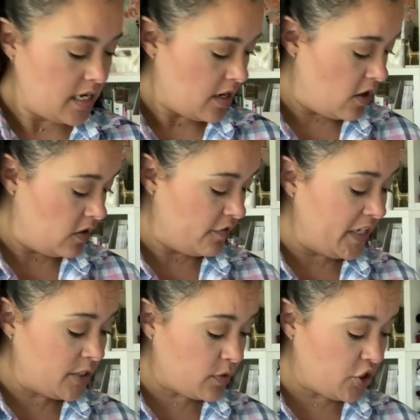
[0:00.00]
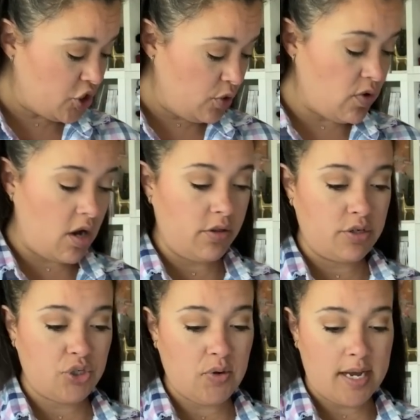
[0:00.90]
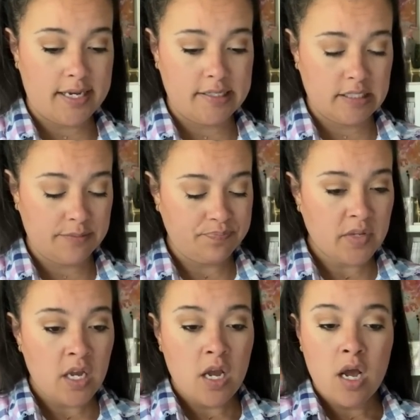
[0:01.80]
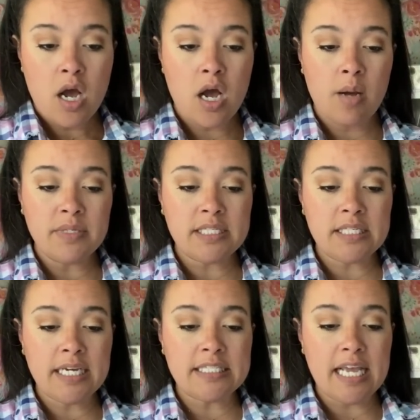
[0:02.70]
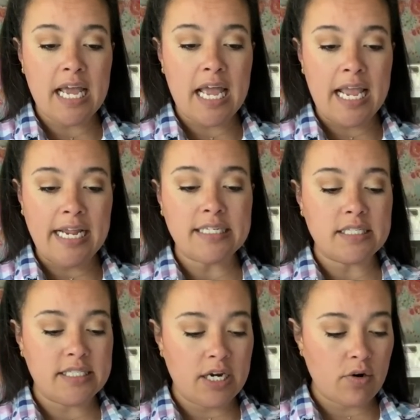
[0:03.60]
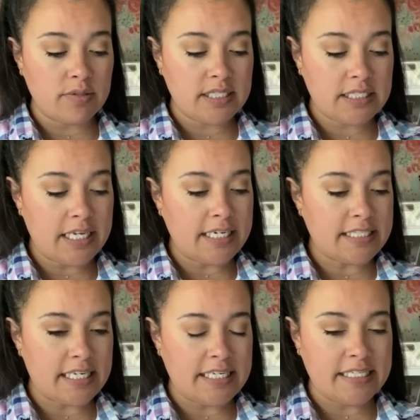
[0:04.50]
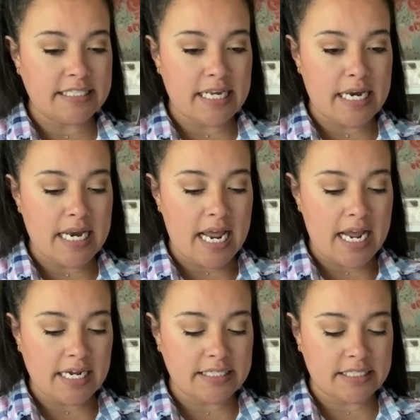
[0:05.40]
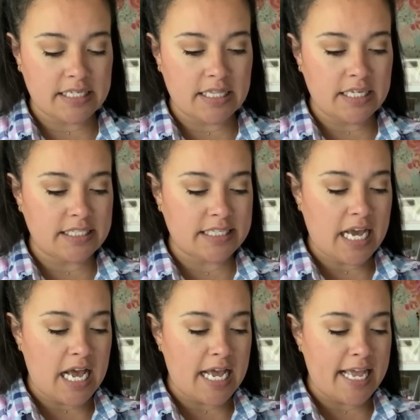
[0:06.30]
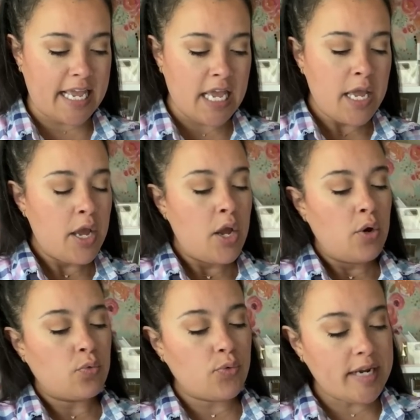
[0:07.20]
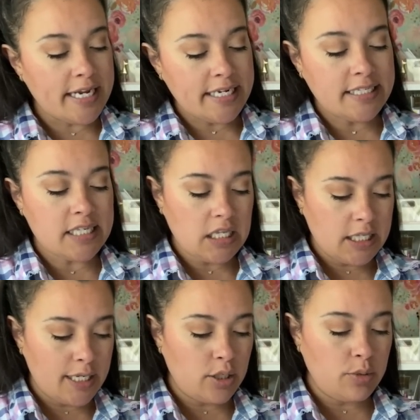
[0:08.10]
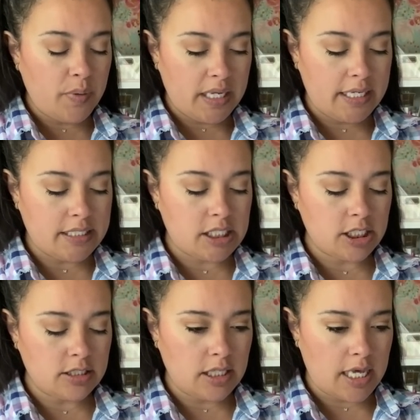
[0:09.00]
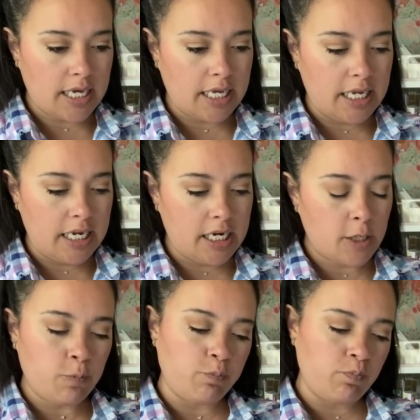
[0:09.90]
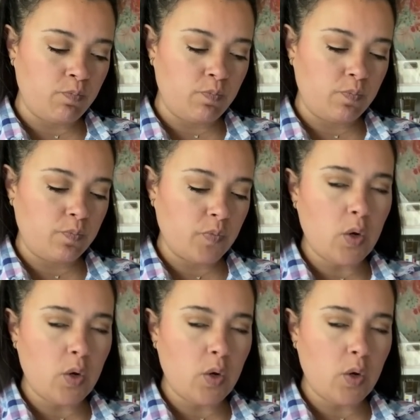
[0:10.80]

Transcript: All of these were $2, you guys. Um, 6806 is next. This guy reads a little bit like mm,